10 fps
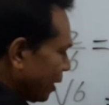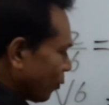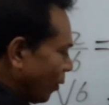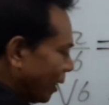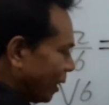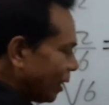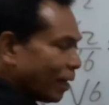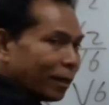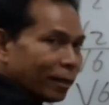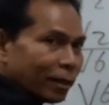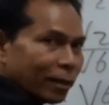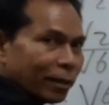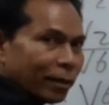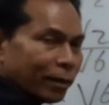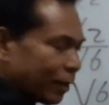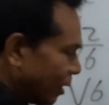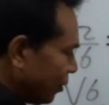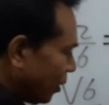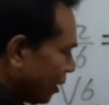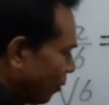is 1 here,
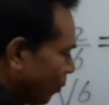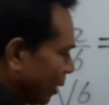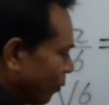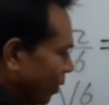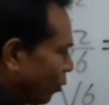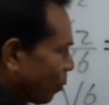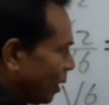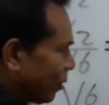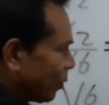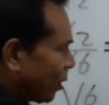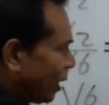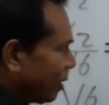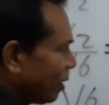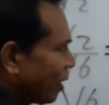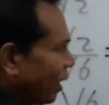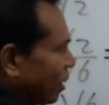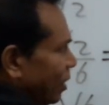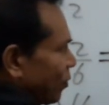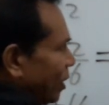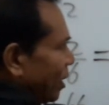okay children, but we normally don't write it like
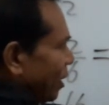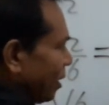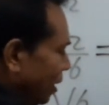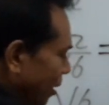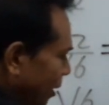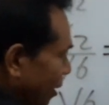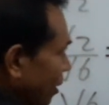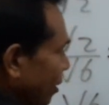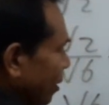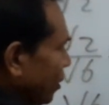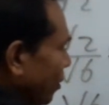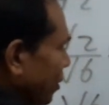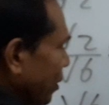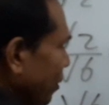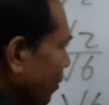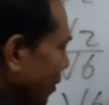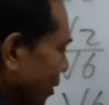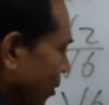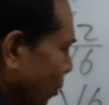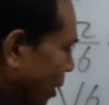this one here. This also, we
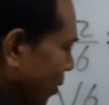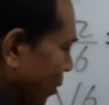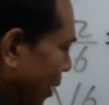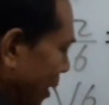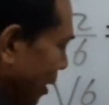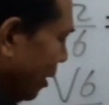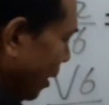normally don't write it.